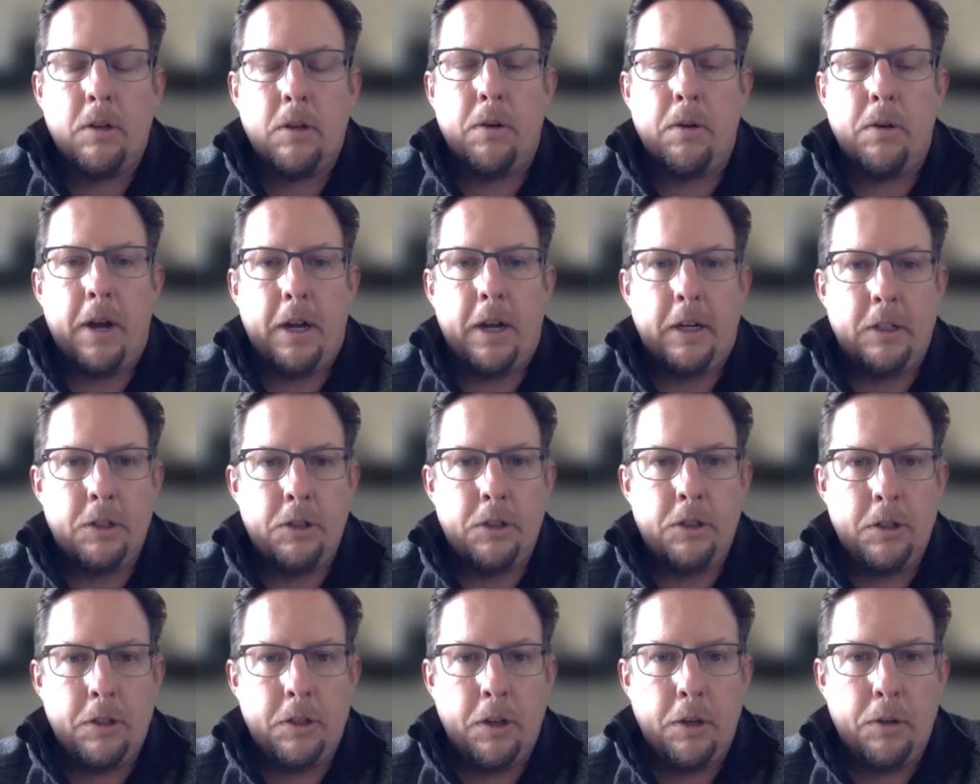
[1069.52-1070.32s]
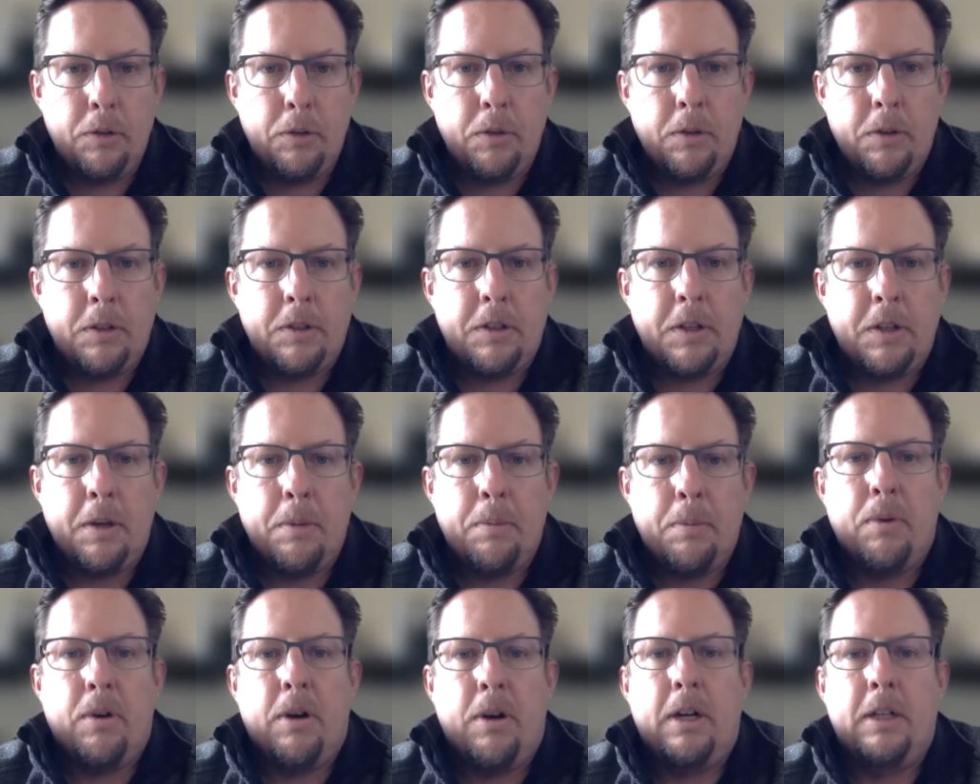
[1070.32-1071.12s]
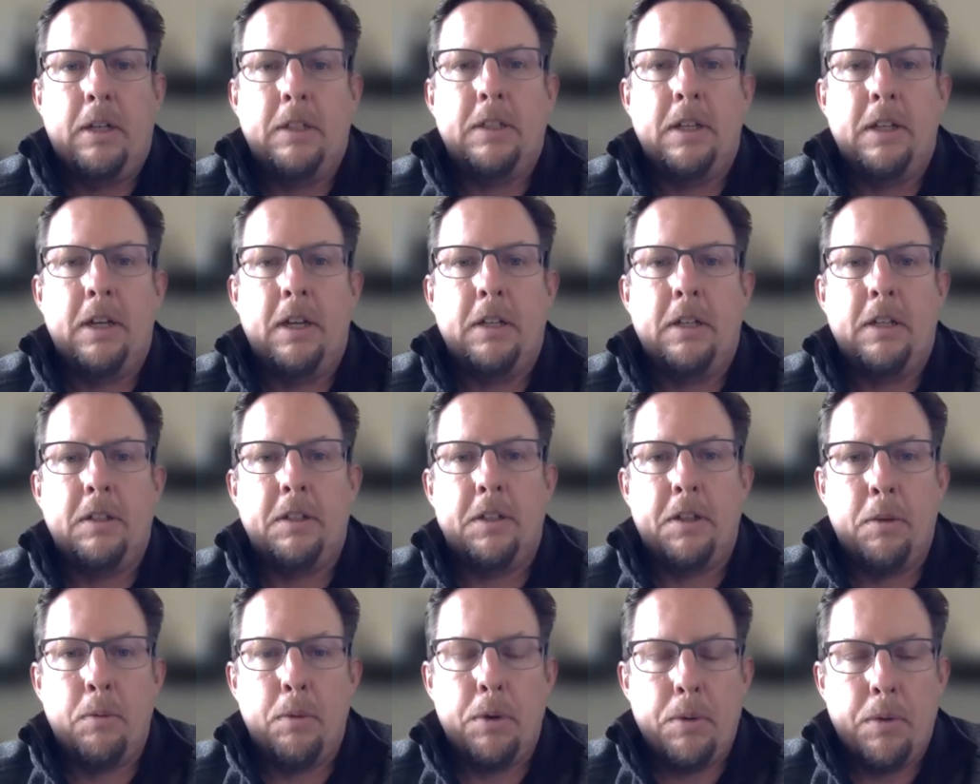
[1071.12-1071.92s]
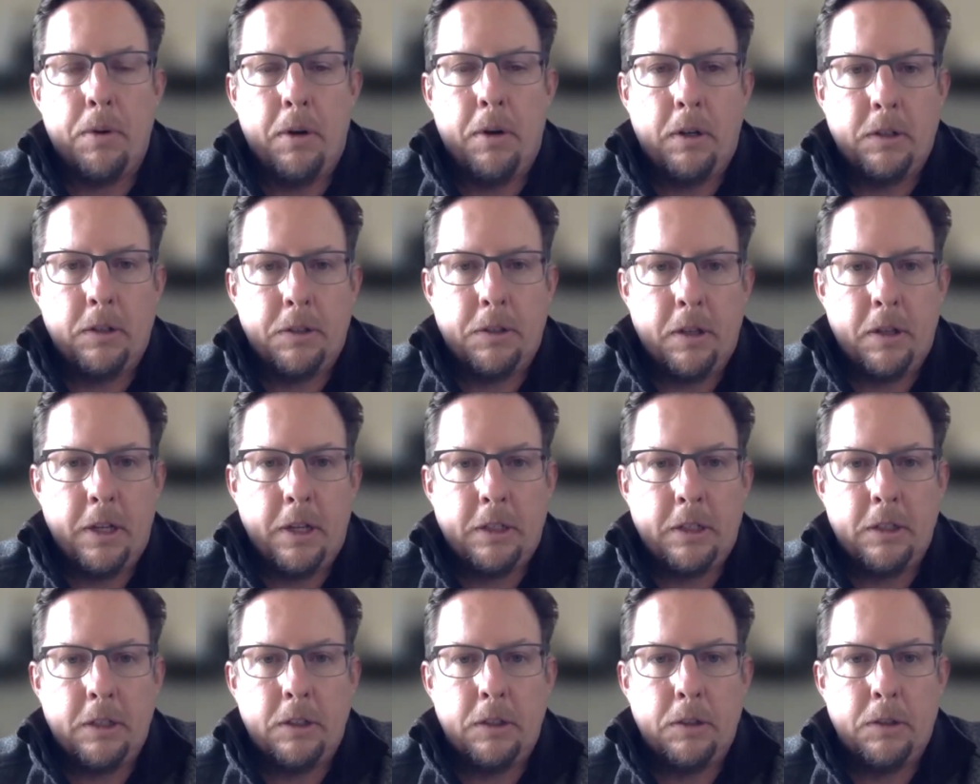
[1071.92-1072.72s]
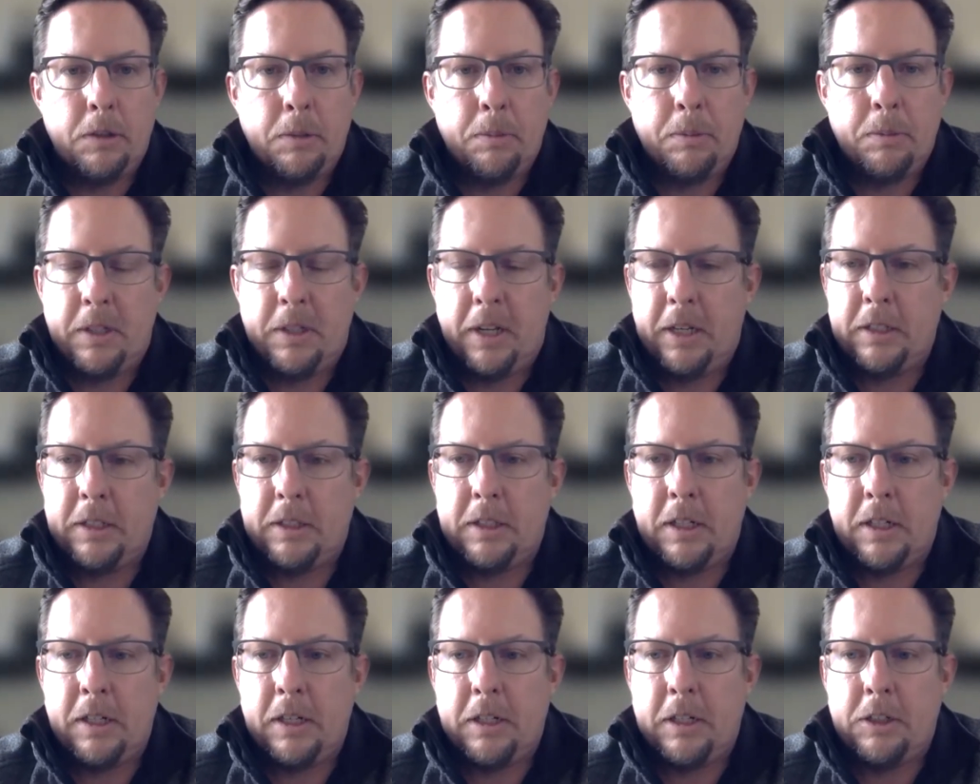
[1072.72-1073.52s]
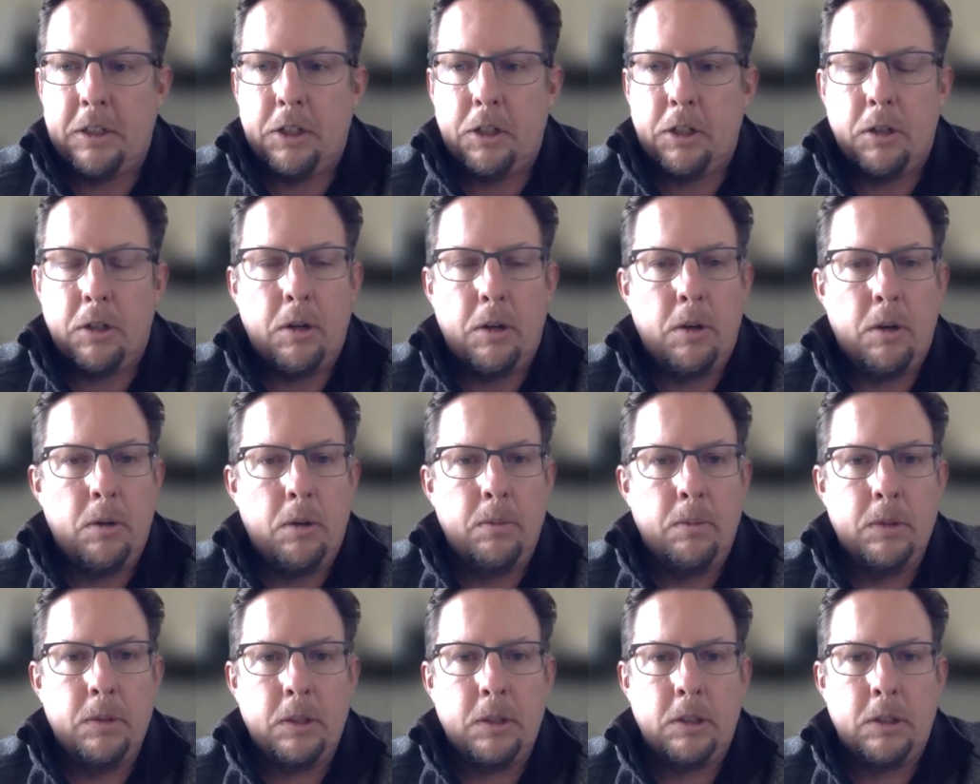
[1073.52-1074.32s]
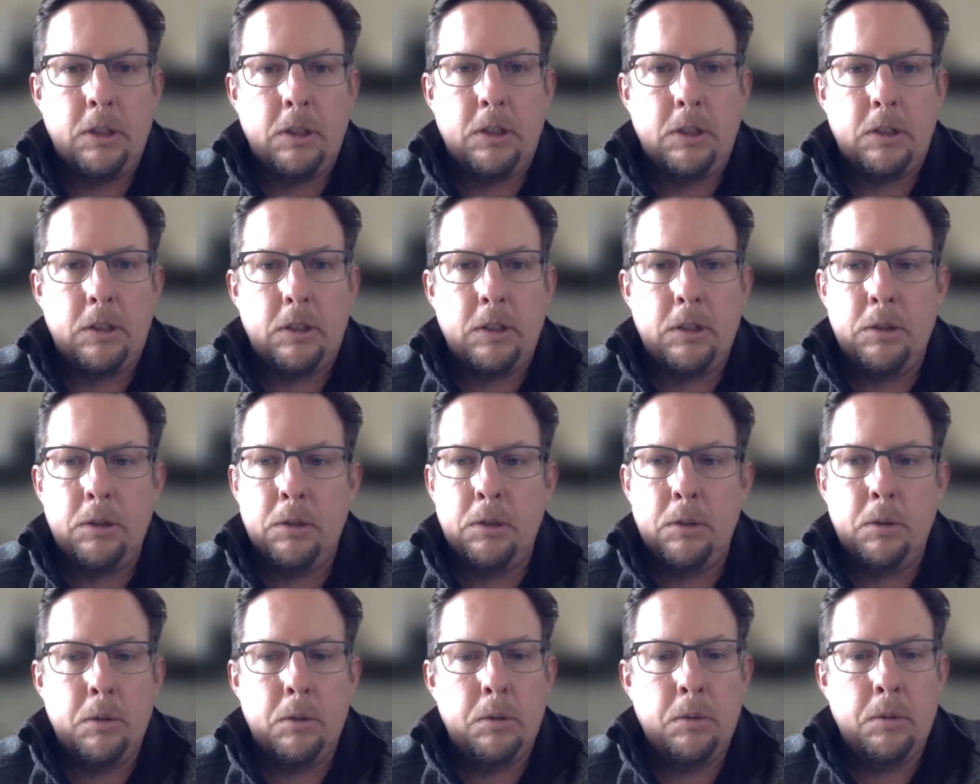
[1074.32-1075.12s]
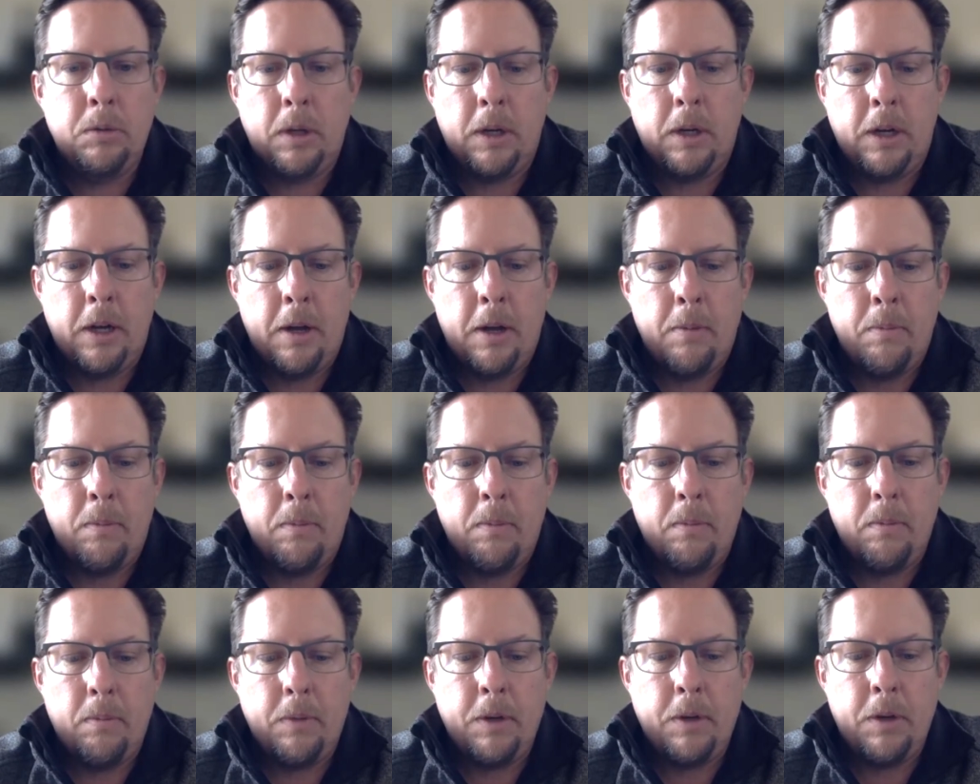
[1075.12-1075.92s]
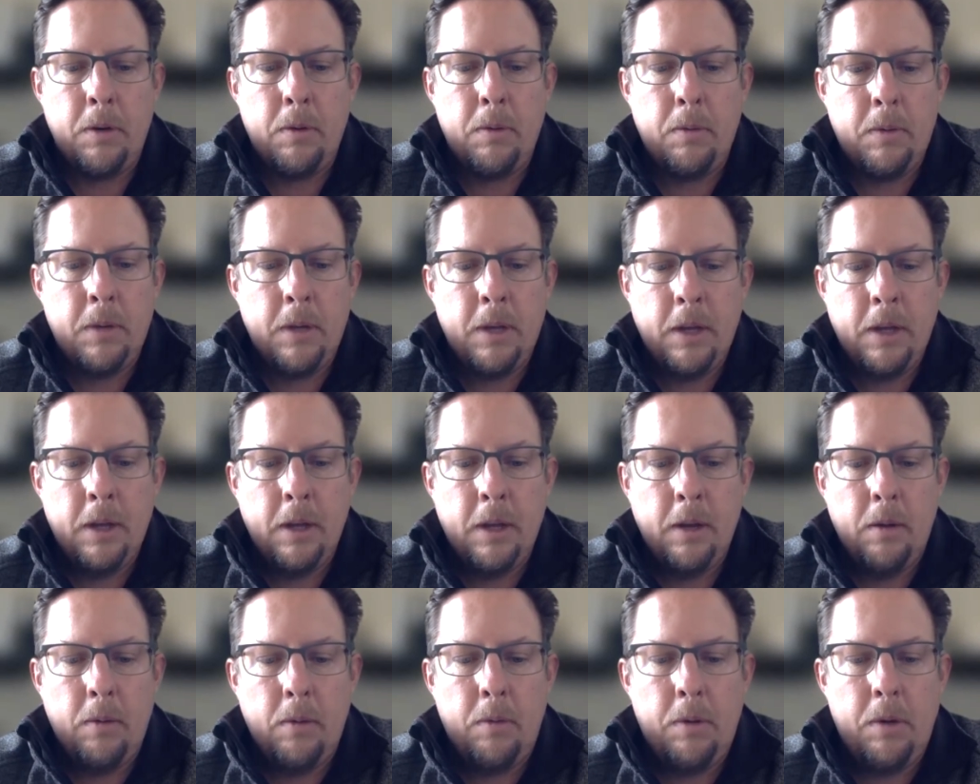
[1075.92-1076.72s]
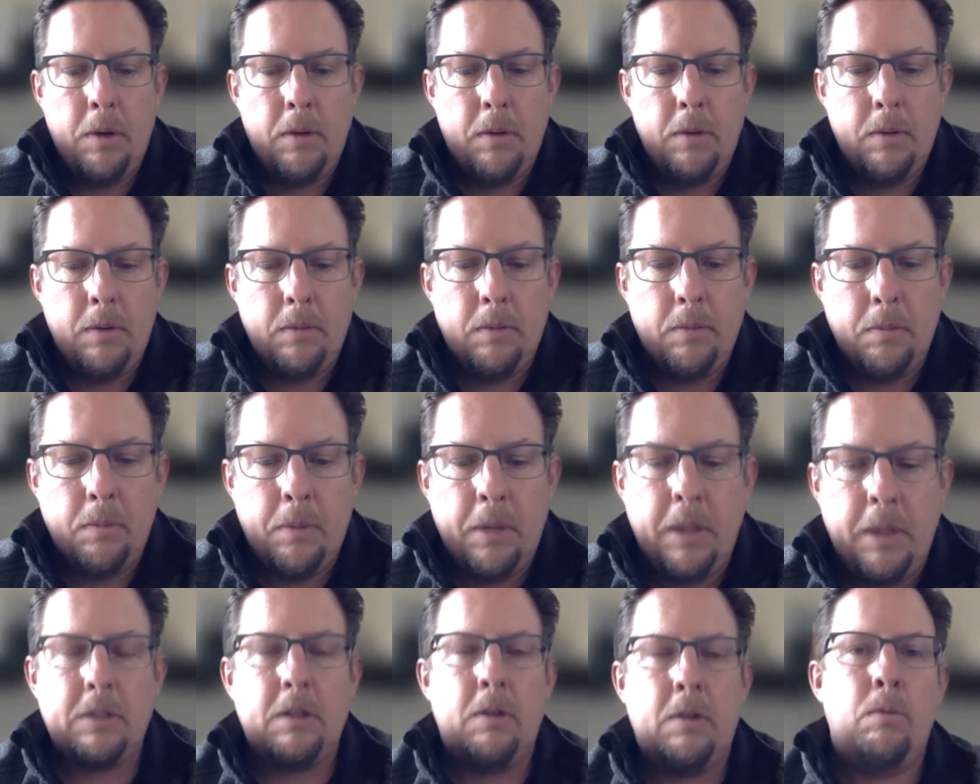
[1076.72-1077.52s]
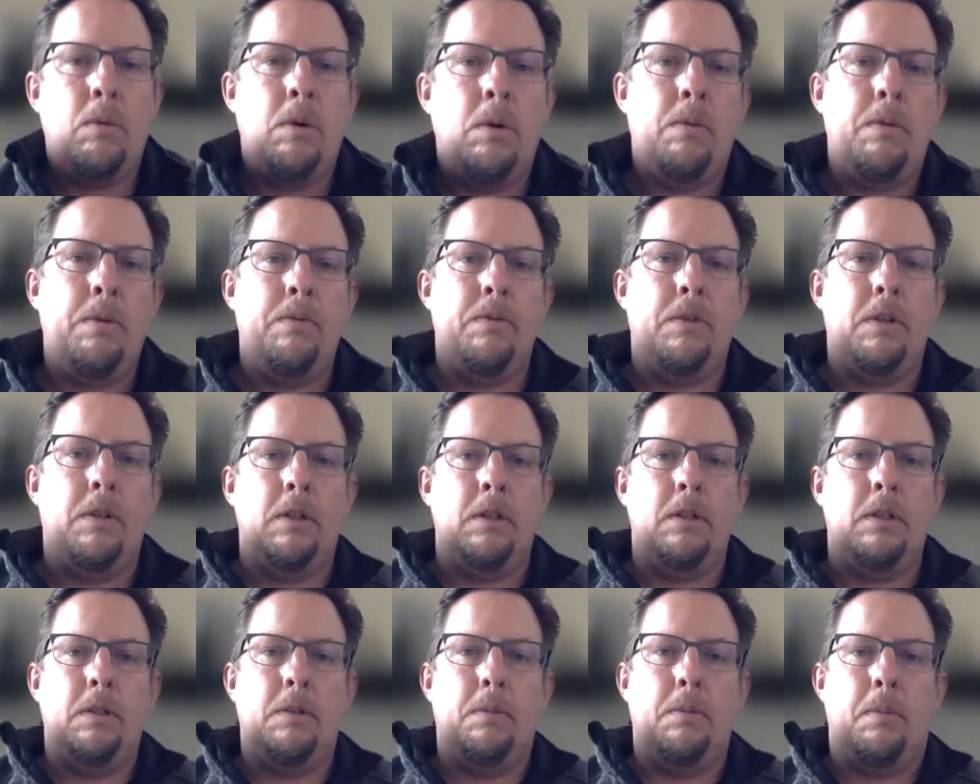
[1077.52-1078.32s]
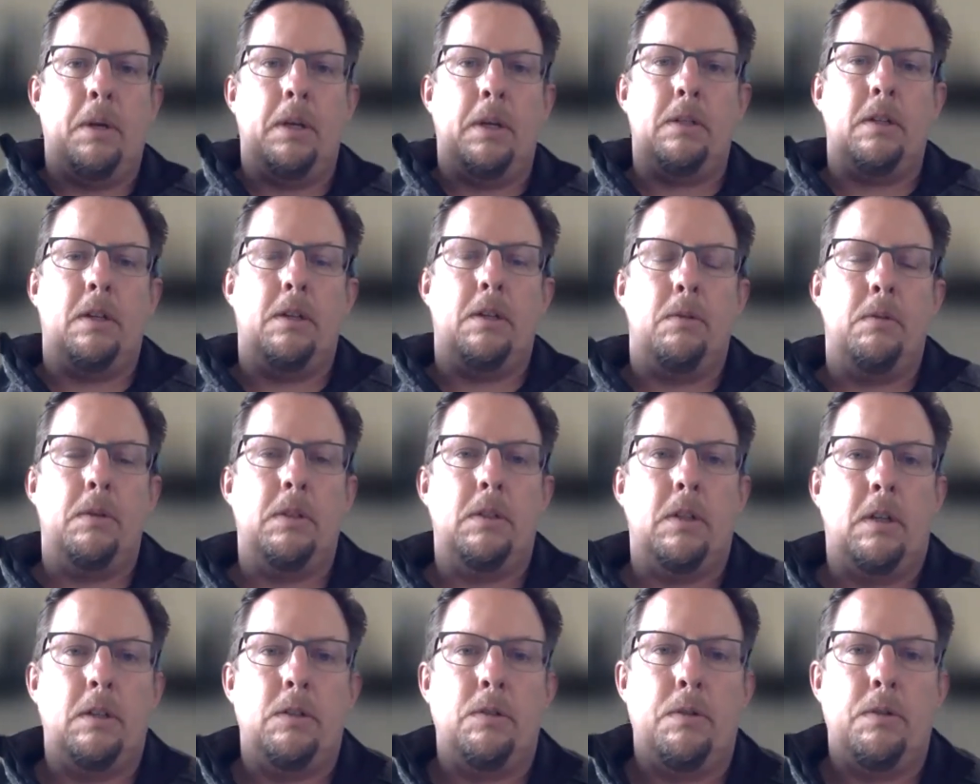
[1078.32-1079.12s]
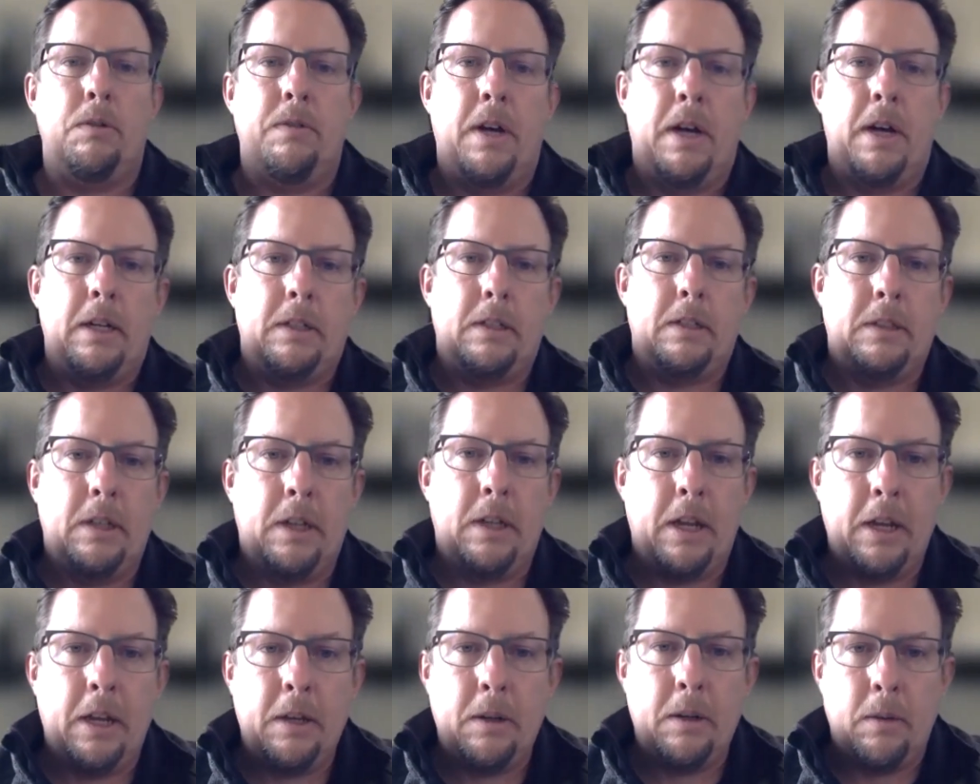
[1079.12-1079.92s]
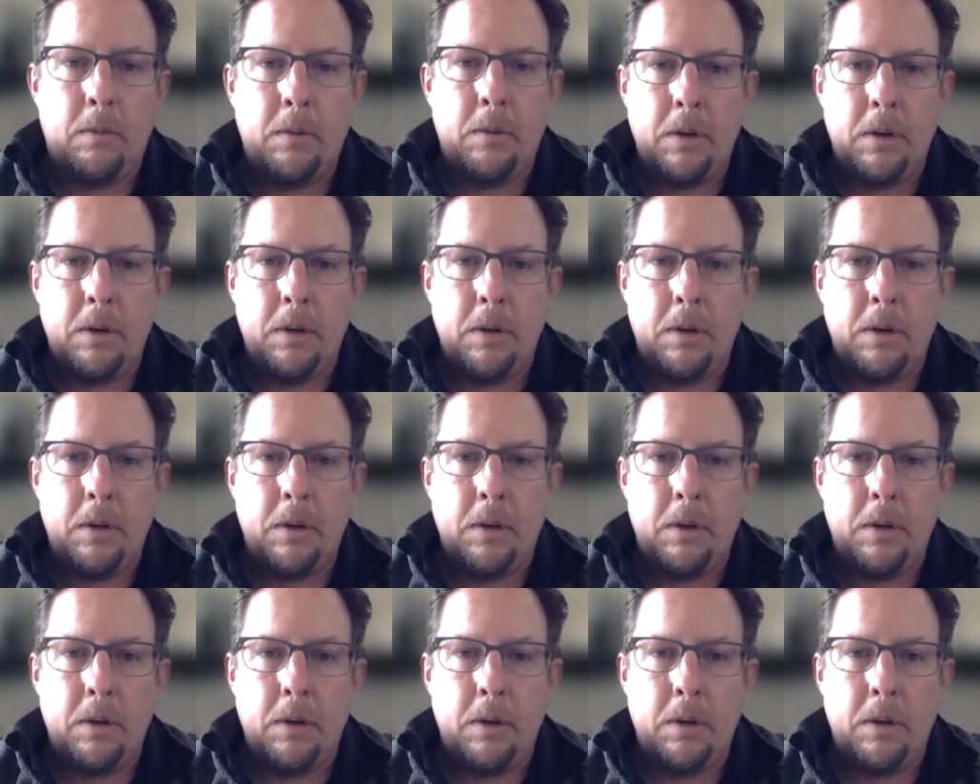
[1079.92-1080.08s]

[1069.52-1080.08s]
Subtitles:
Correct. We should go through the same process. And then we would also like to do some testing at your homes just to, you know, we don't, based on what we've learned, based on the results we've got to date,